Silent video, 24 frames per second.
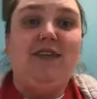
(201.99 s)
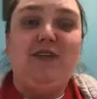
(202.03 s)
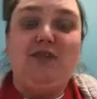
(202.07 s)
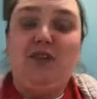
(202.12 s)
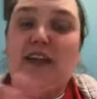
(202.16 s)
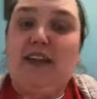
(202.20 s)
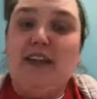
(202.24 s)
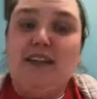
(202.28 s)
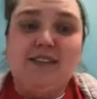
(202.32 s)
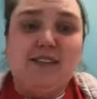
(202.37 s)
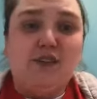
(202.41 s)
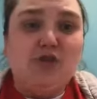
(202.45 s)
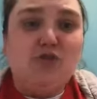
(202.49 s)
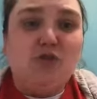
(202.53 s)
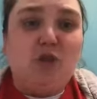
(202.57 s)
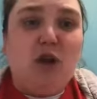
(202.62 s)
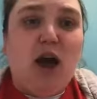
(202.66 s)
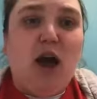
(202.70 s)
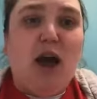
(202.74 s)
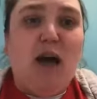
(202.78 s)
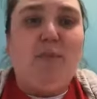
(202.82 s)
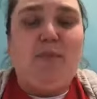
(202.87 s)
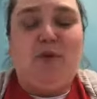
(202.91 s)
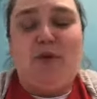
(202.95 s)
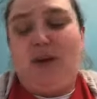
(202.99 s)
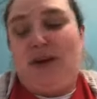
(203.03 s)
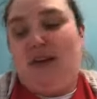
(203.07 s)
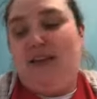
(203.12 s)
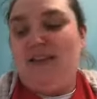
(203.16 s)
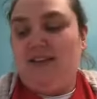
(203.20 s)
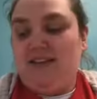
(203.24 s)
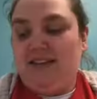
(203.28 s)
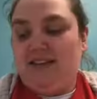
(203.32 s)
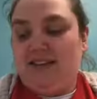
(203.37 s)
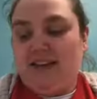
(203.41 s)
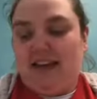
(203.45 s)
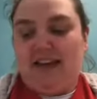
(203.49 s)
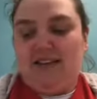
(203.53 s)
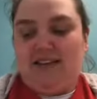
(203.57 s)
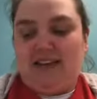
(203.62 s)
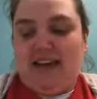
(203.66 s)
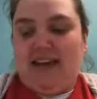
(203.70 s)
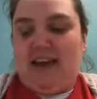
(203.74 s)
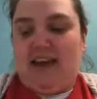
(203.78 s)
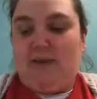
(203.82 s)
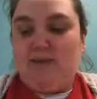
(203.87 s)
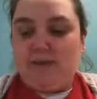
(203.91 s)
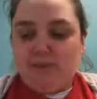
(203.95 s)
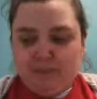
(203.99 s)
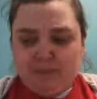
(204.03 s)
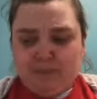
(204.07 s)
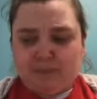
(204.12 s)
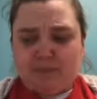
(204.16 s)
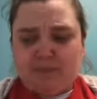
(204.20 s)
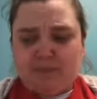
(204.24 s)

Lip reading: it doesn't drop or anything like that.